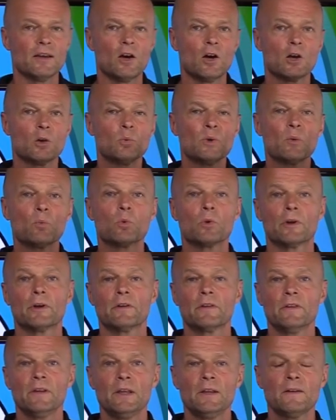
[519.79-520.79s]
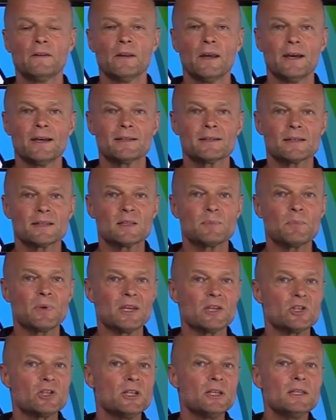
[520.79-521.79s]
are we worth it as a
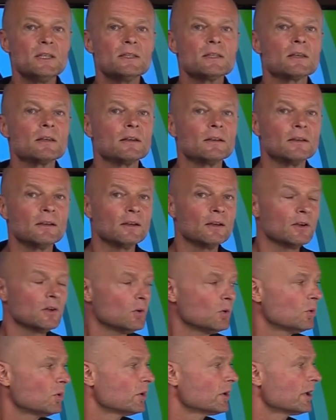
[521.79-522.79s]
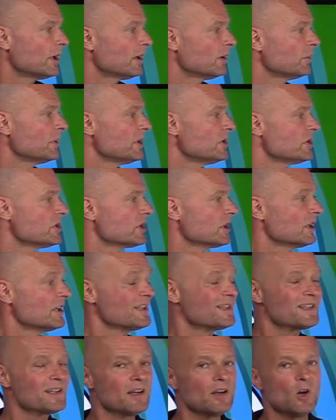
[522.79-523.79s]
species? Or are we just
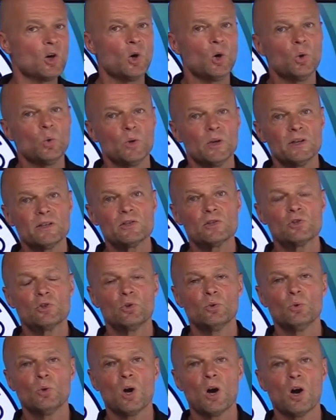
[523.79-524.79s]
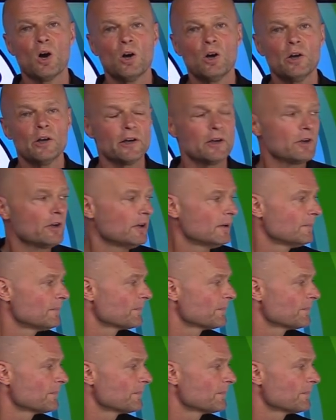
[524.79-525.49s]
gonna say, oh, it's too hard?